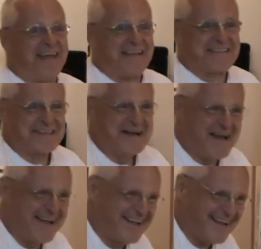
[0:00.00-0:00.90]
case.
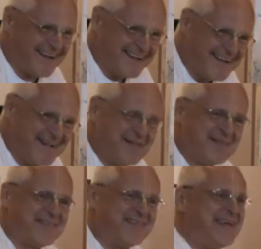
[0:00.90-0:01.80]

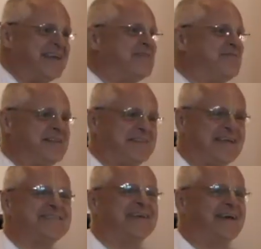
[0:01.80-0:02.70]
We had a
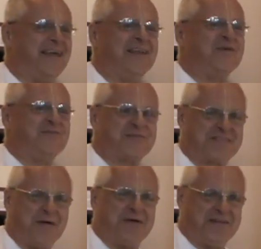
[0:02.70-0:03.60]
fantastic lady who was
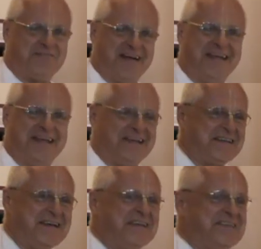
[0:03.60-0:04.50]
our
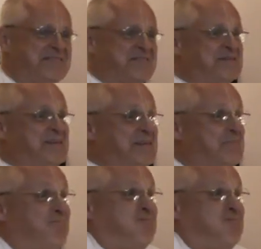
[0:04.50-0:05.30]
defendant. She was going,